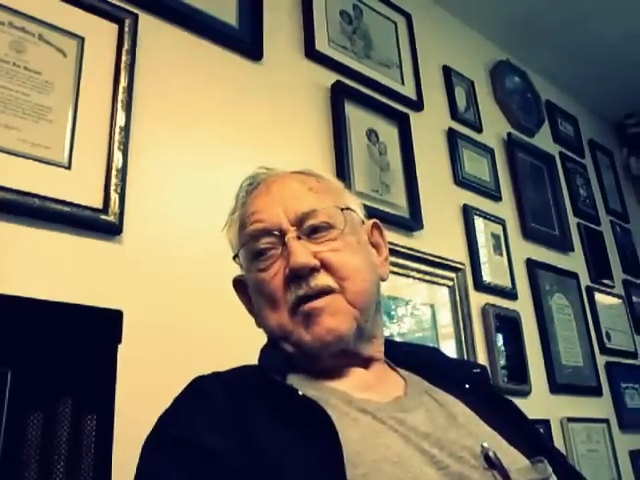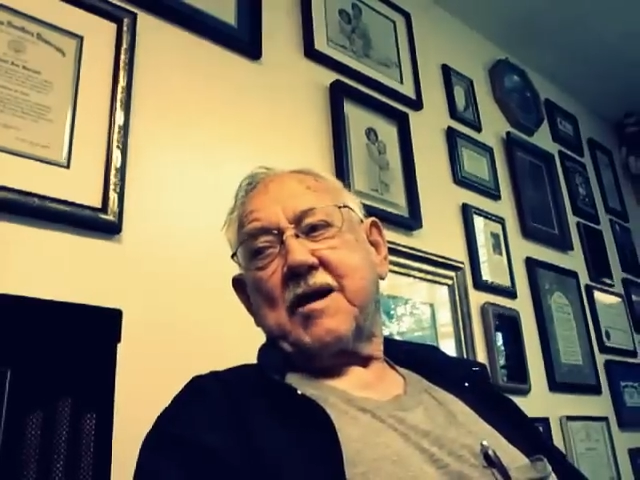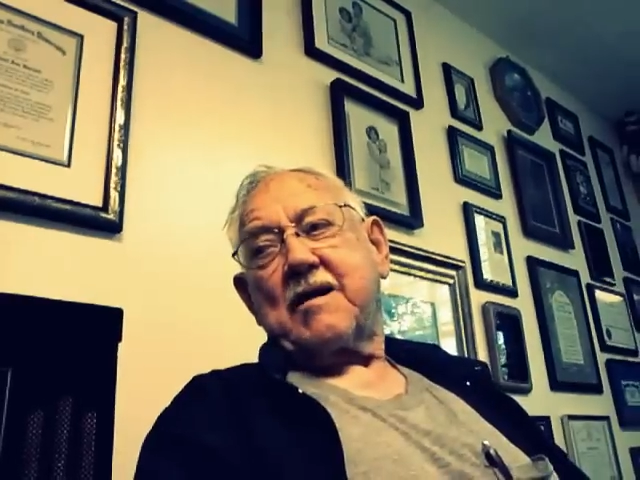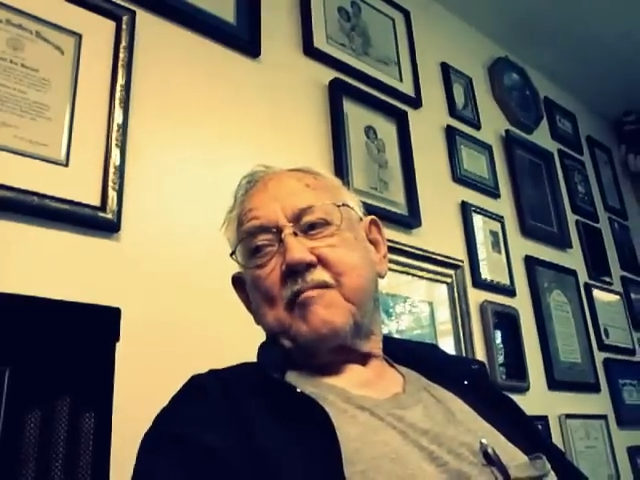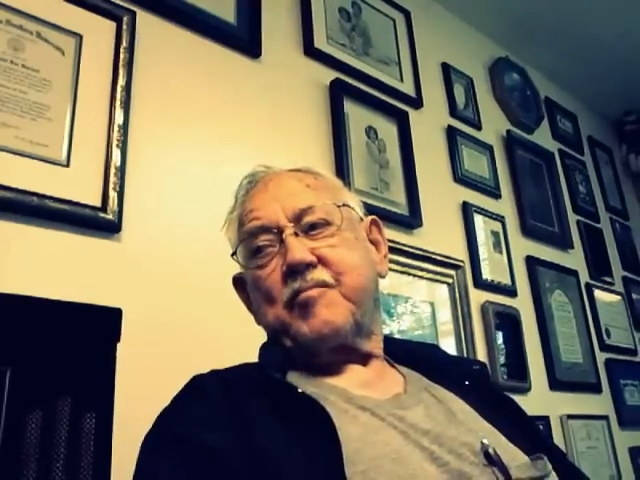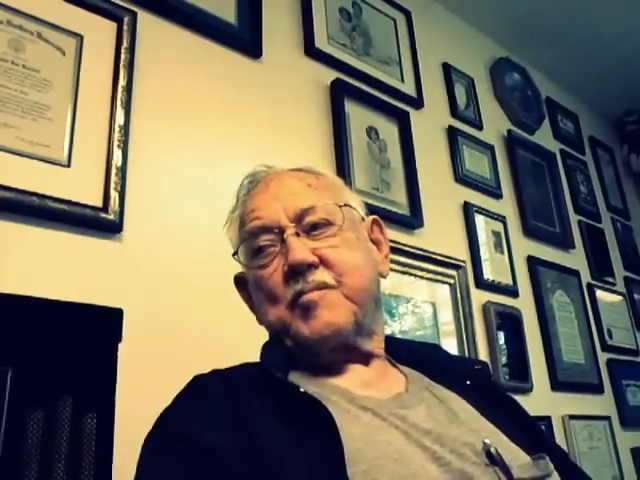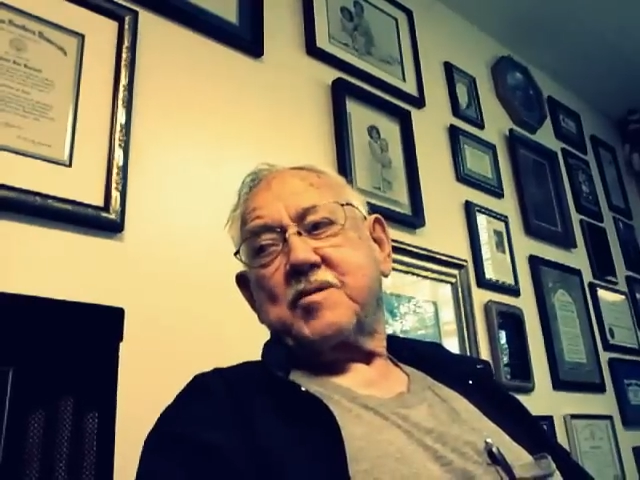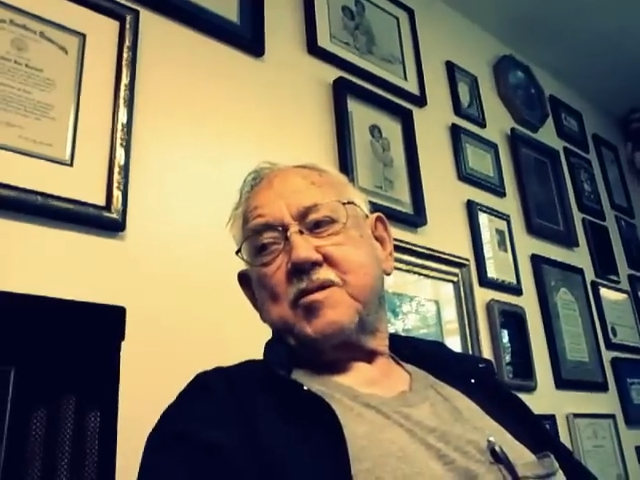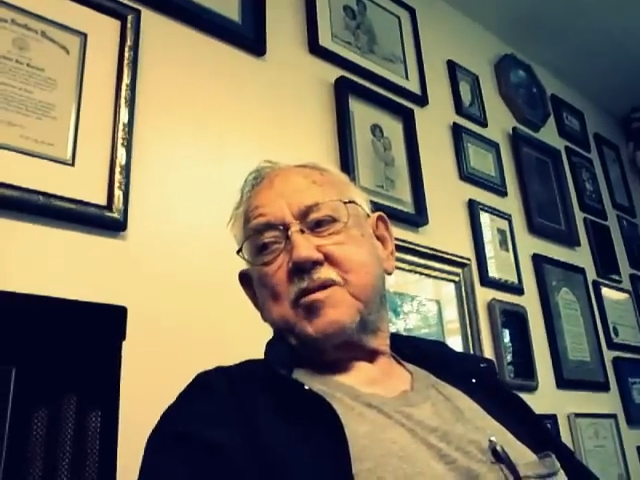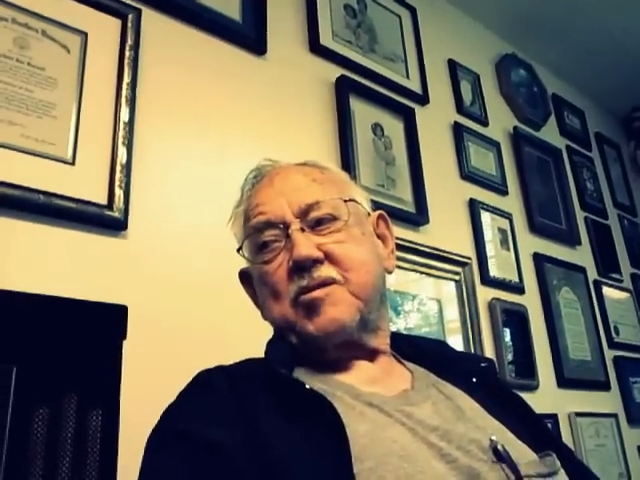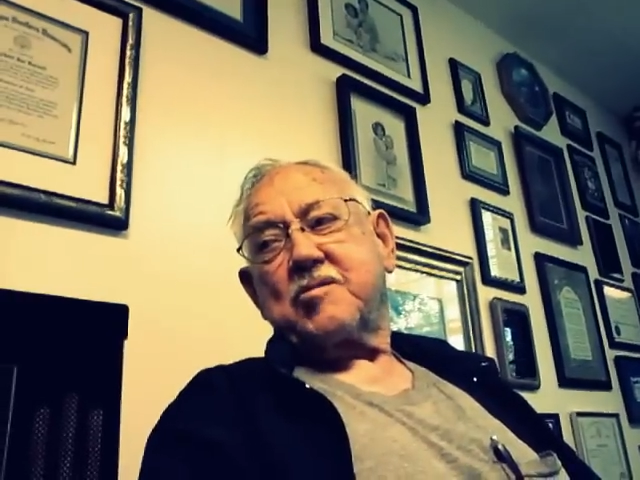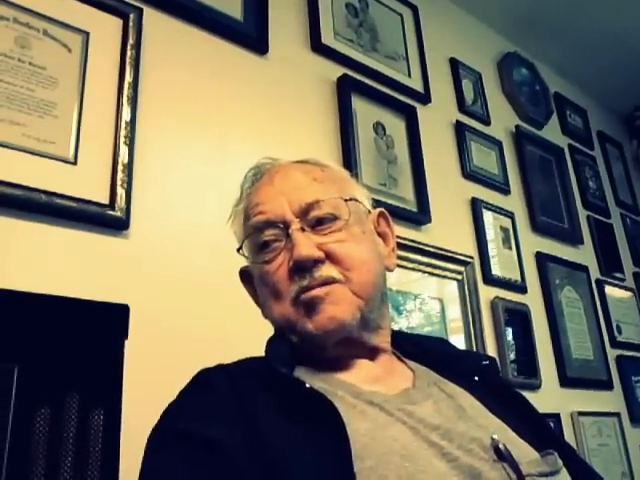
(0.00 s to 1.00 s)
miles from the
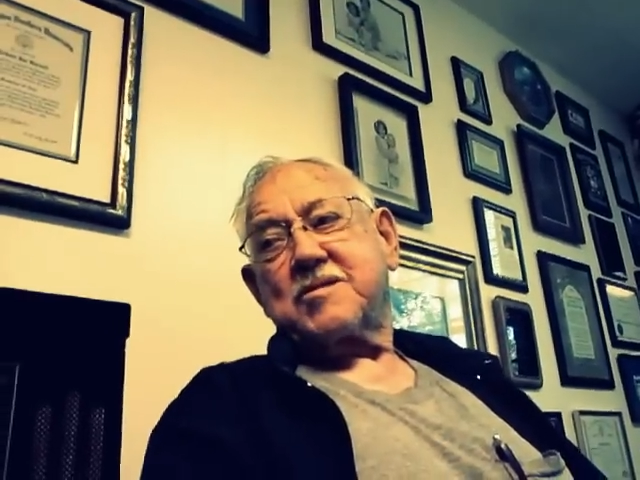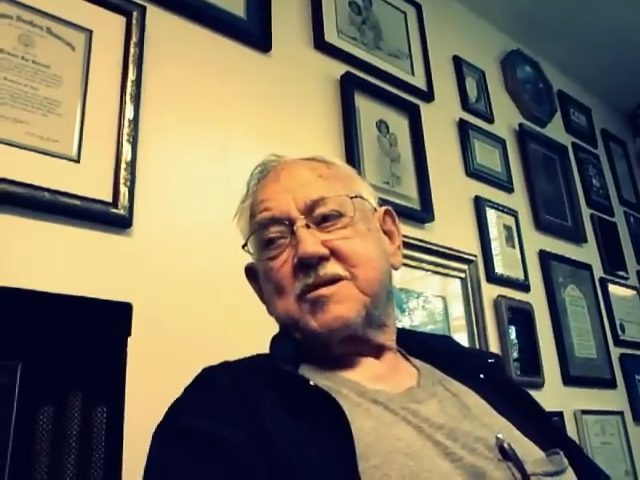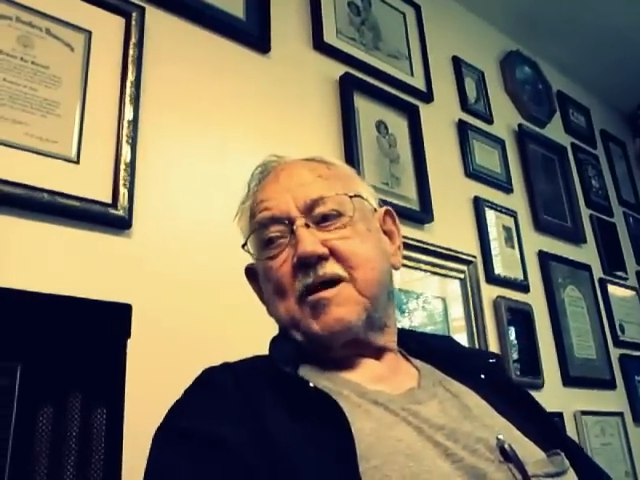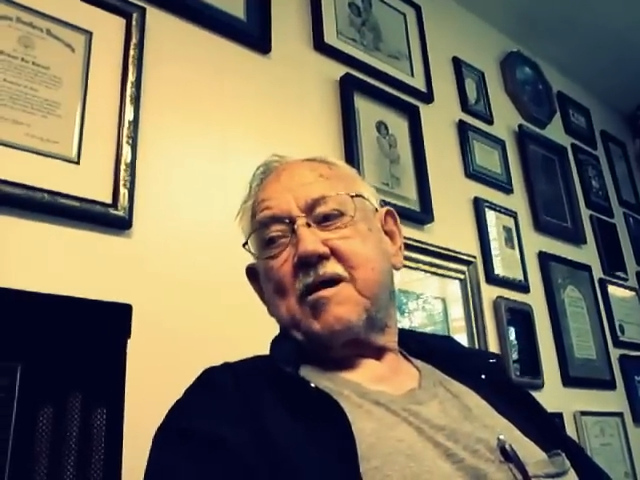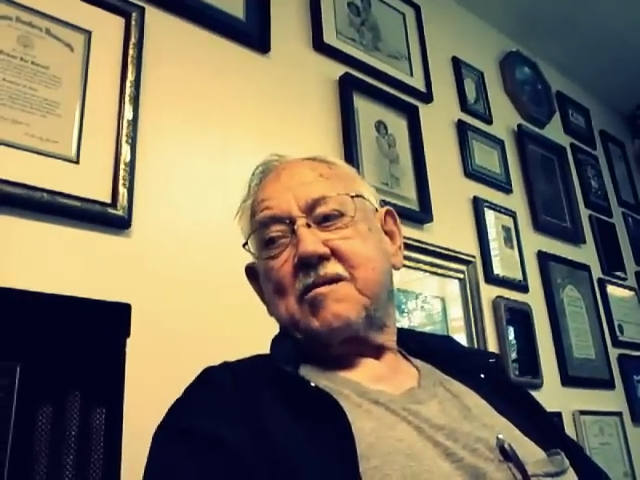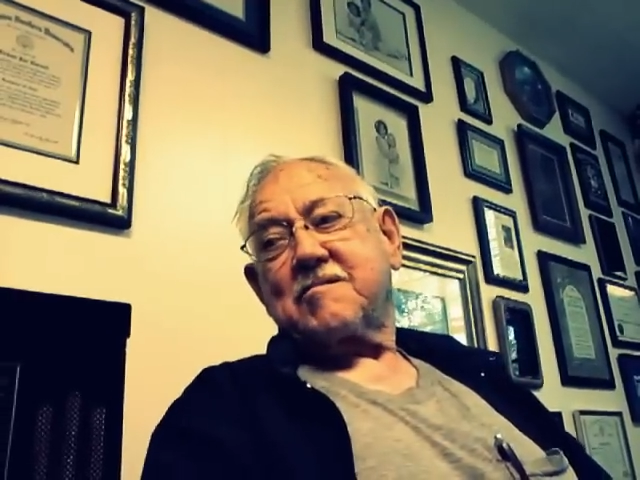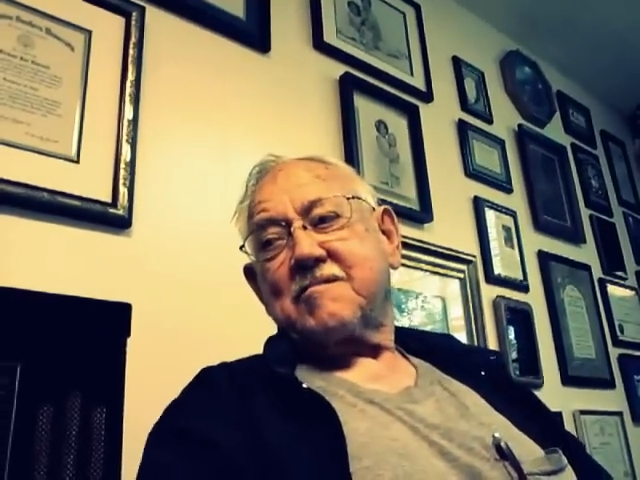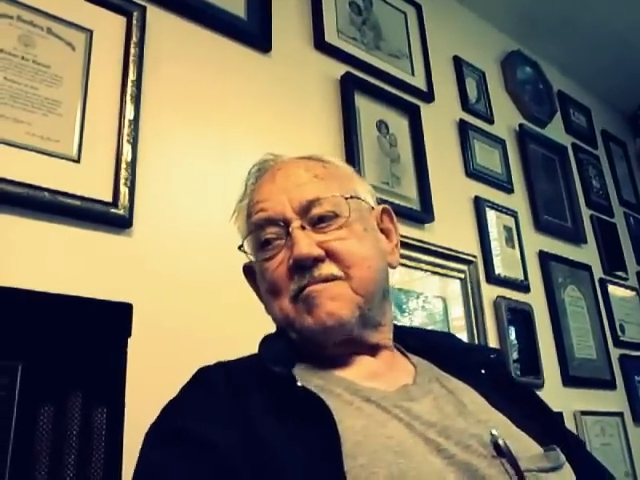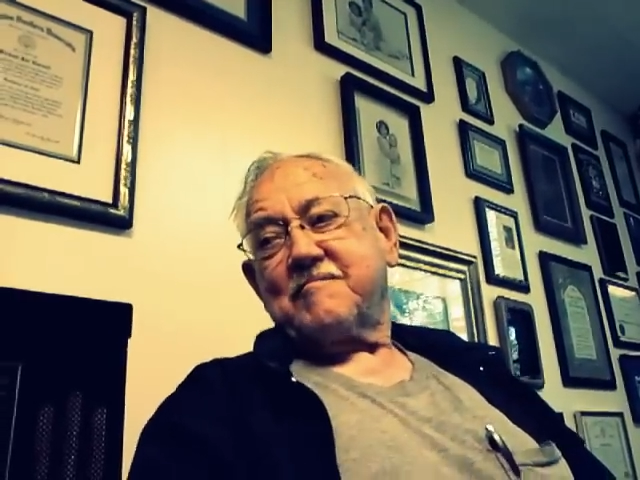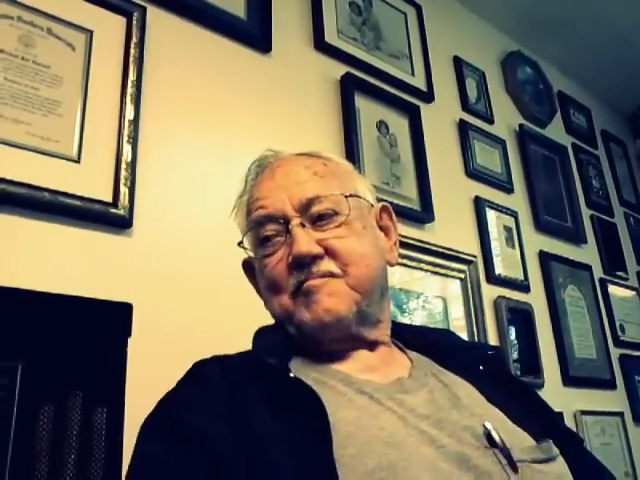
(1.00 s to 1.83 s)
nearest doctor.